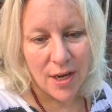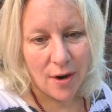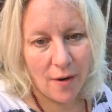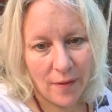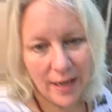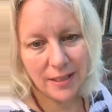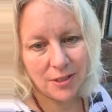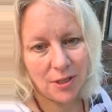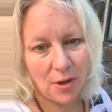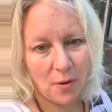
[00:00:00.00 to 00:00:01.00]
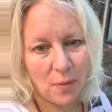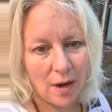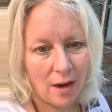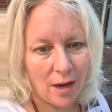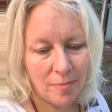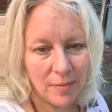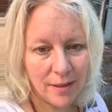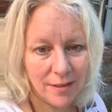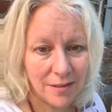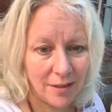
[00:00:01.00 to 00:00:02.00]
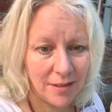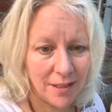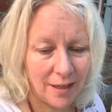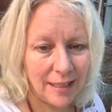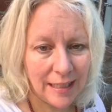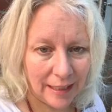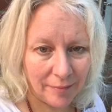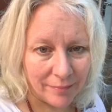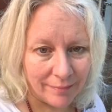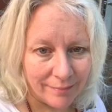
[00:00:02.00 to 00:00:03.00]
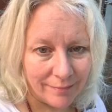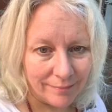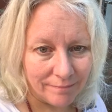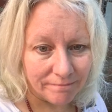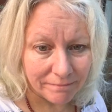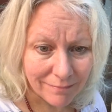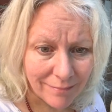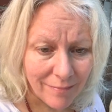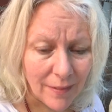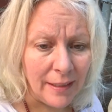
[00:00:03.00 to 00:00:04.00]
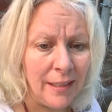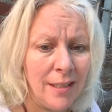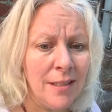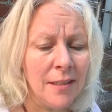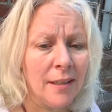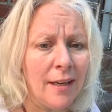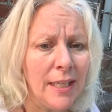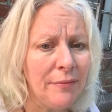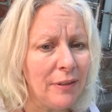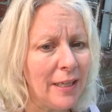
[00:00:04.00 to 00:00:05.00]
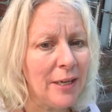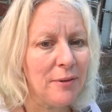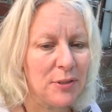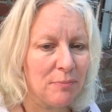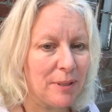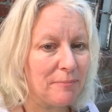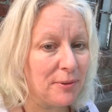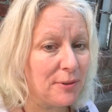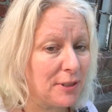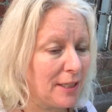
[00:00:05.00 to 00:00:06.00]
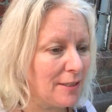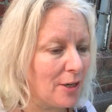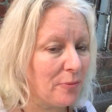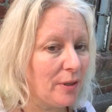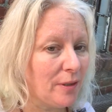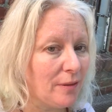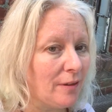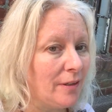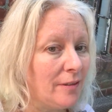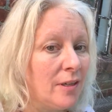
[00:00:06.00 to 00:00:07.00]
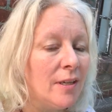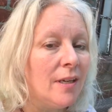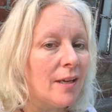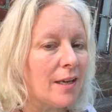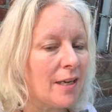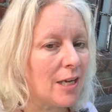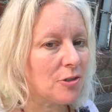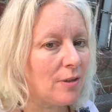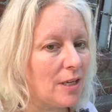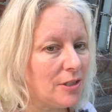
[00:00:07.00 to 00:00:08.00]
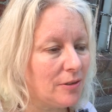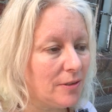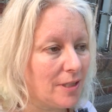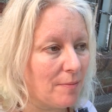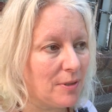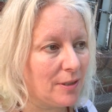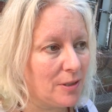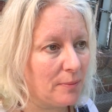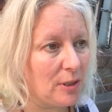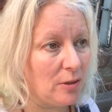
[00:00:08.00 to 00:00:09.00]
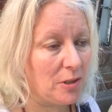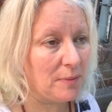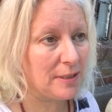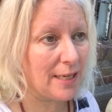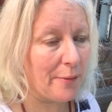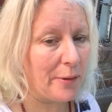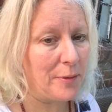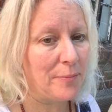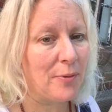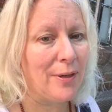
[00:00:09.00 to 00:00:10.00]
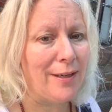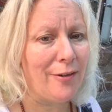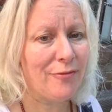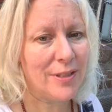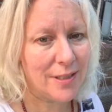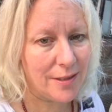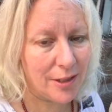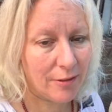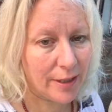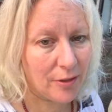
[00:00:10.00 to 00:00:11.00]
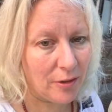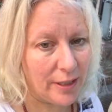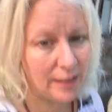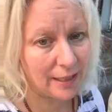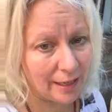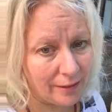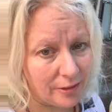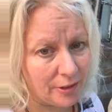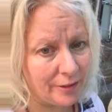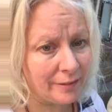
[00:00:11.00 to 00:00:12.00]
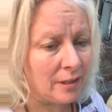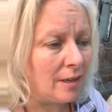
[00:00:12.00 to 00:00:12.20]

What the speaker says: All right? So the sun sign game. It is a kind of a language for people to connect with on an astrological subject, because we all know what day we were born and it fits into the Gregorian calendar, and